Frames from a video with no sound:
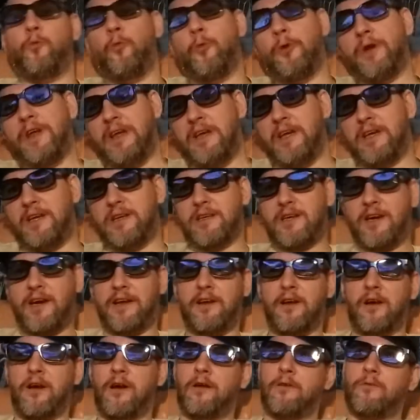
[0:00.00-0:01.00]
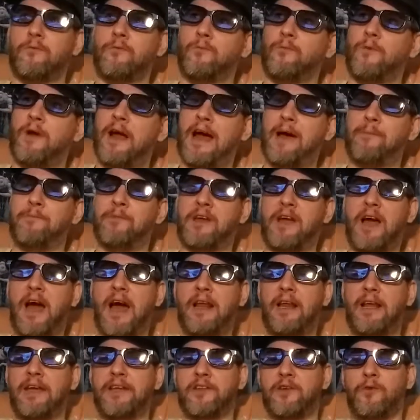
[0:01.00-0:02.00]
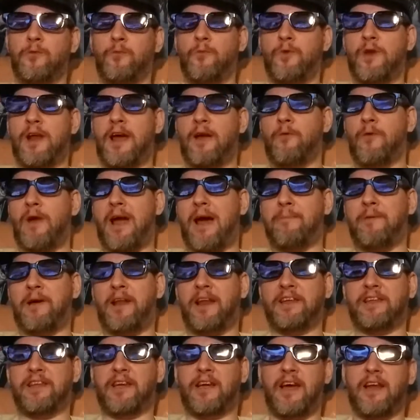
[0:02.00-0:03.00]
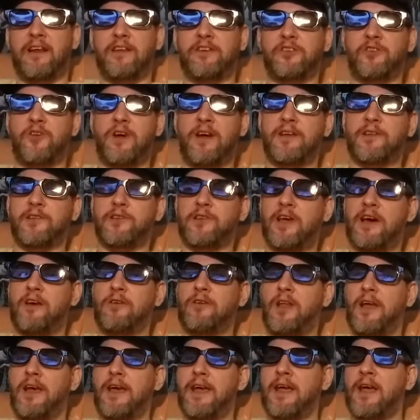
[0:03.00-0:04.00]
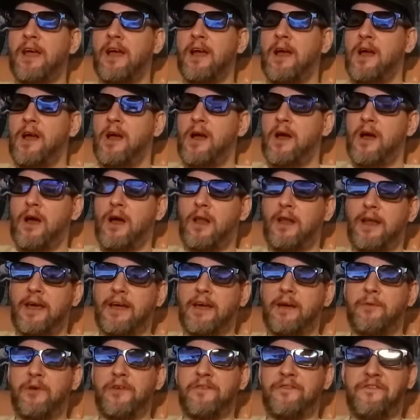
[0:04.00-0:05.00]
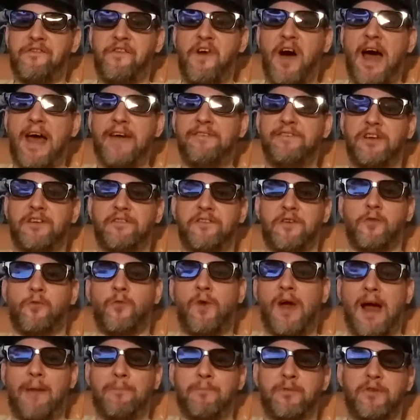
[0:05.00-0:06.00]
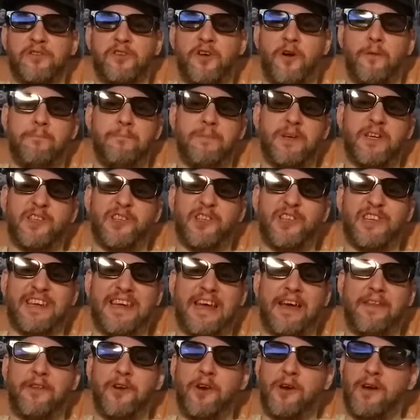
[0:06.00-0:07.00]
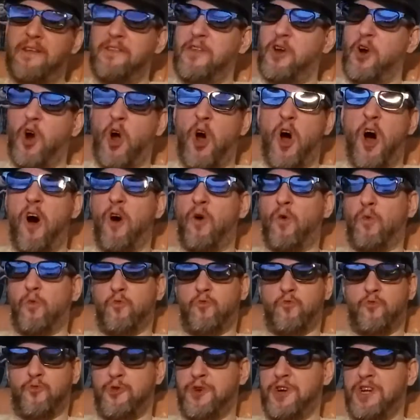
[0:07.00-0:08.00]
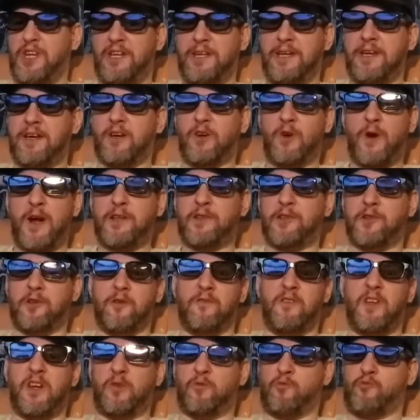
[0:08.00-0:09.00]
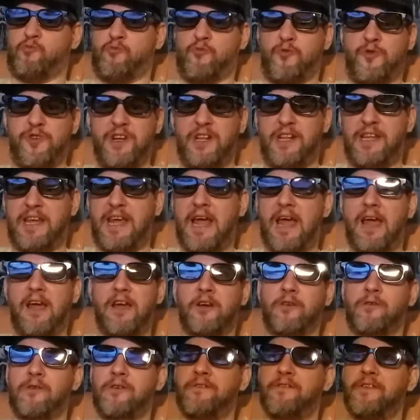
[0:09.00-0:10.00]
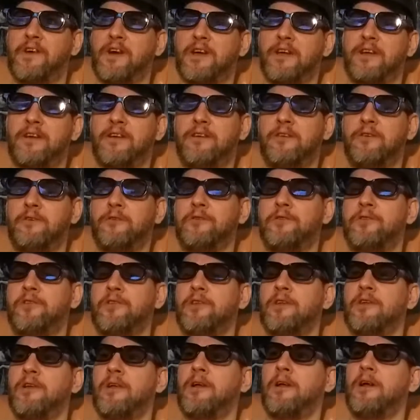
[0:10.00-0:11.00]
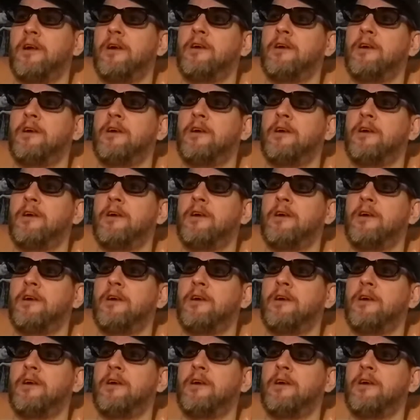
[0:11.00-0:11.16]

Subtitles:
weak kind of rapping. I like to, when I rap, I like to kind of try and sound like about 5 different rappers all mixed together, and they're all really aggressive, like really angry fucking dudes. Also,